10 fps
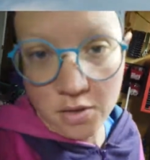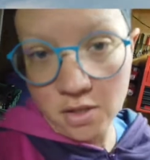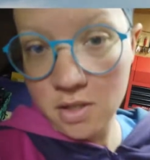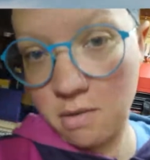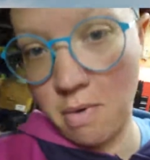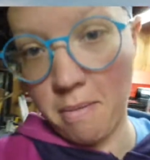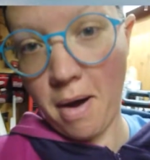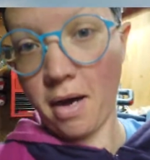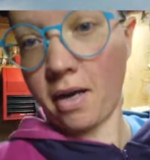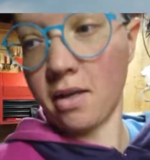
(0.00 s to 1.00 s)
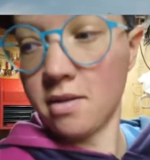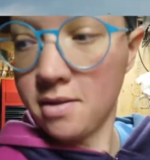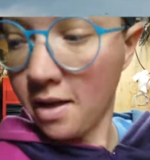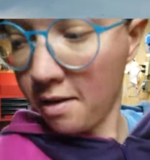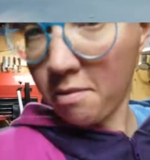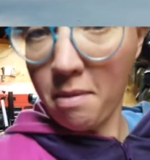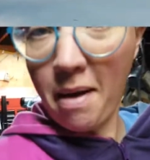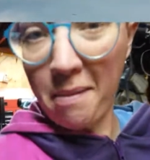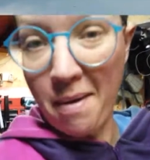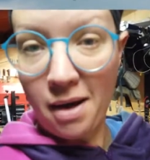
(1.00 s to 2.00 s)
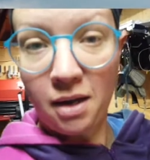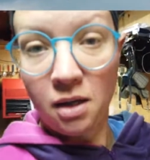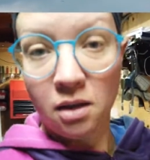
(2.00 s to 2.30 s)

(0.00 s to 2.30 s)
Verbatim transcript: was just in my pocket instead of my backpack.